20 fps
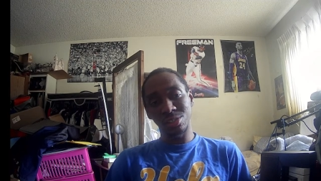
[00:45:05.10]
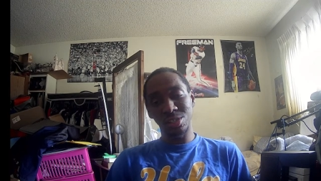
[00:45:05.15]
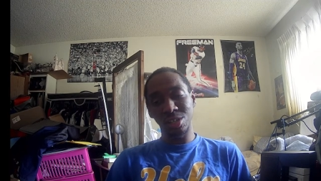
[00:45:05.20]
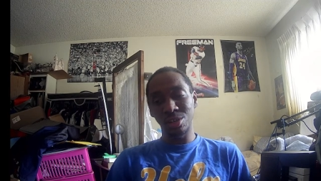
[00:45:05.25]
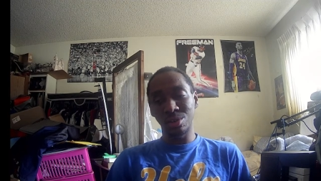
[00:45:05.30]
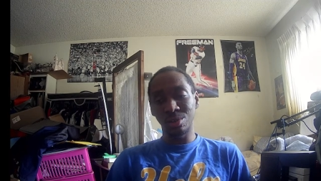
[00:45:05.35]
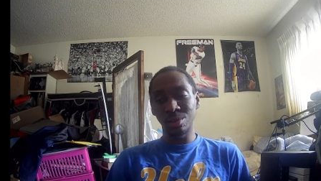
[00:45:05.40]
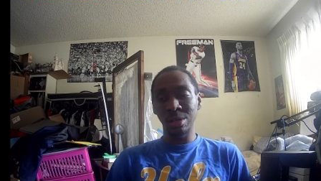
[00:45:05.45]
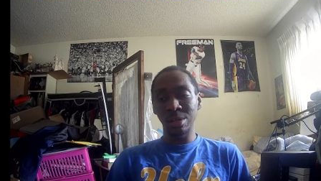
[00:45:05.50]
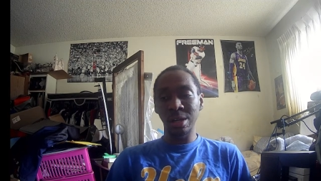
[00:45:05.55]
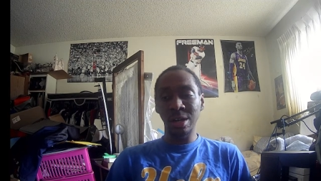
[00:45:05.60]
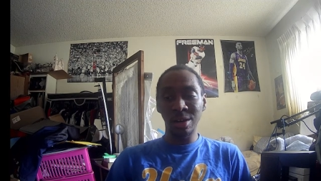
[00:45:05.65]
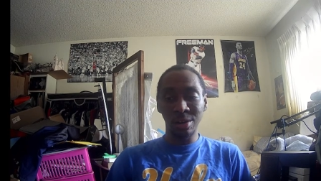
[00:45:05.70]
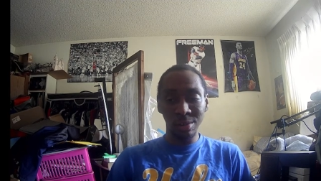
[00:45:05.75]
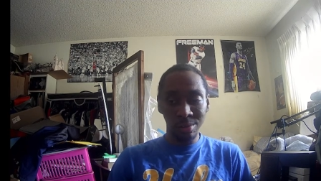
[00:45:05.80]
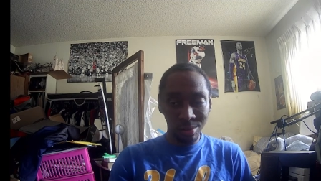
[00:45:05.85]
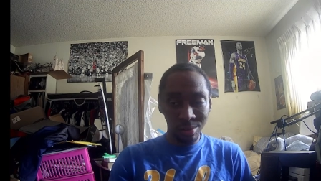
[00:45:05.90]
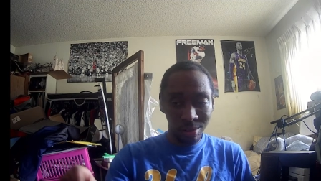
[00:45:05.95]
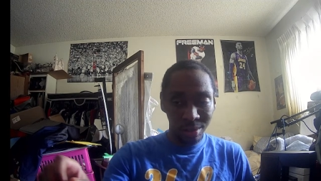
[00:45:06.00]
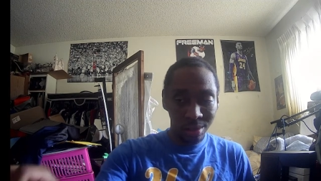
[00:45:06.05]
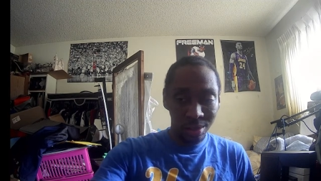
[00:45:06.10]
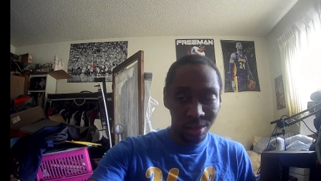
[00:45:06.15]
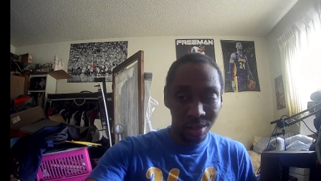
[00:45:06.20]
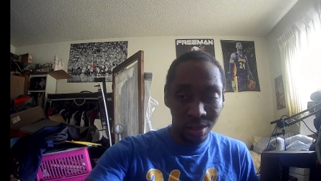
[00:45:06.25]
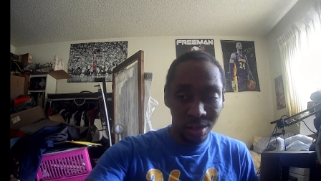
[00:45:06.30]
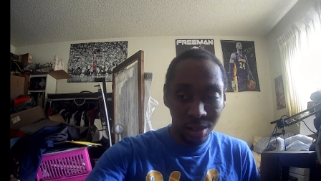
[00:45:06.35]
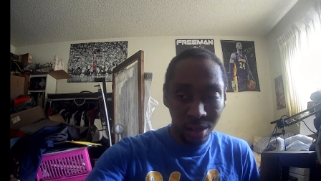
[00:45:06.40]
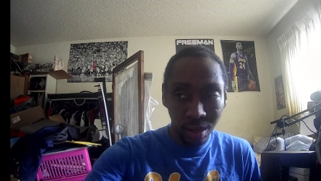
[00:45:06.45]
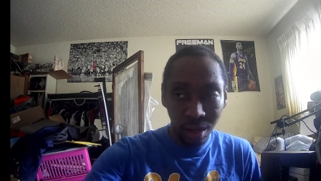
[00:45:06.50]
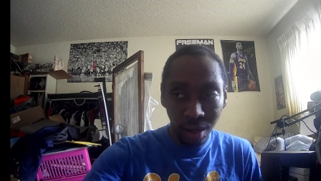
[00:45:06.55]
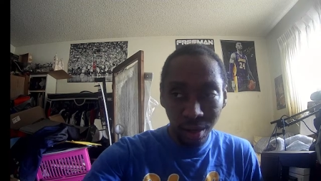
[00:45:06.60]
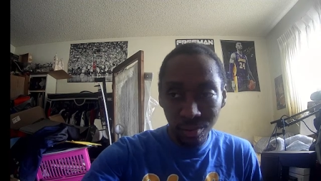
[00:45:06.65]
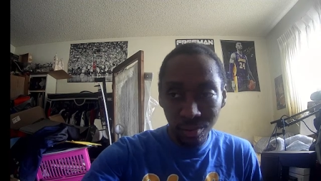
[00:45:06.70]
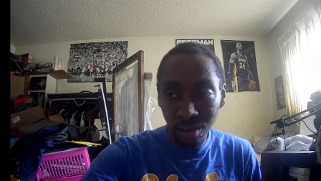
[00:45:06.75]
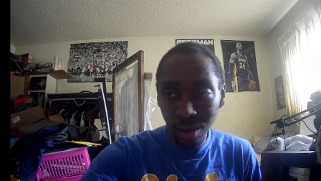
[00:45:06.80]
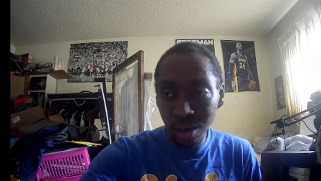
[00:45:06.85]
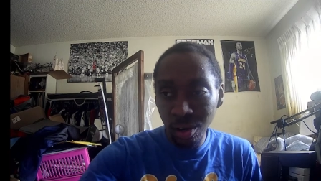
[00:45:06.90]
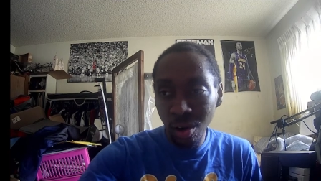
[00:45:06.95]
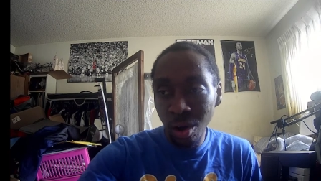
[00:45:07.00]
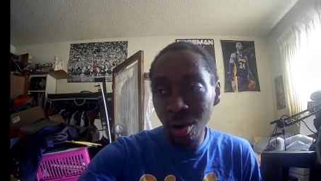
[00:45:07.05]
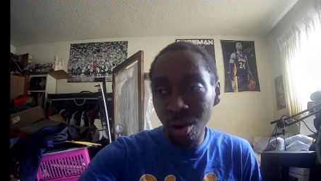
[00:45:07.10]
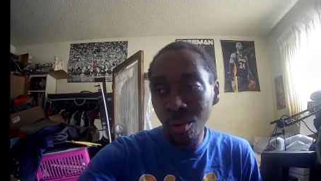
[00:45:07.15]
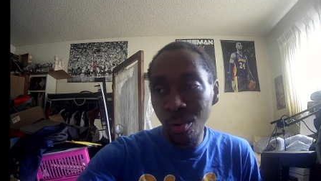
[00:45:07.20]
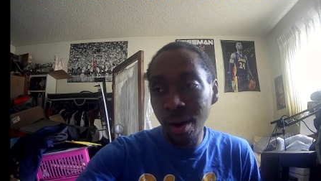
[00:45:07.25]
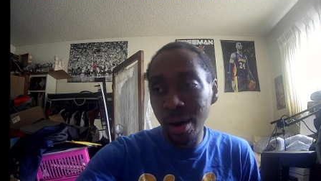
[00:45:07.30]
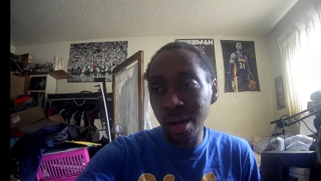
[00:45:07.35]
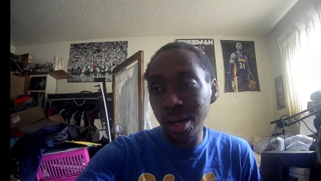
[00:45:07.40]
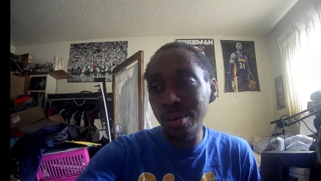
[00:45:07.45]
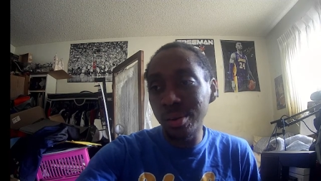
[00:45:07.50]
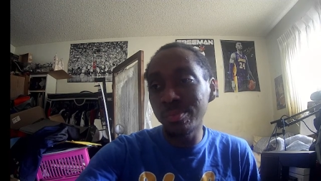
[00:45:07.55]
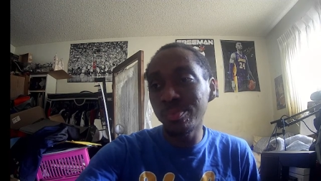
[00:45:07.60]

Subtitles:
here and there, have done all right,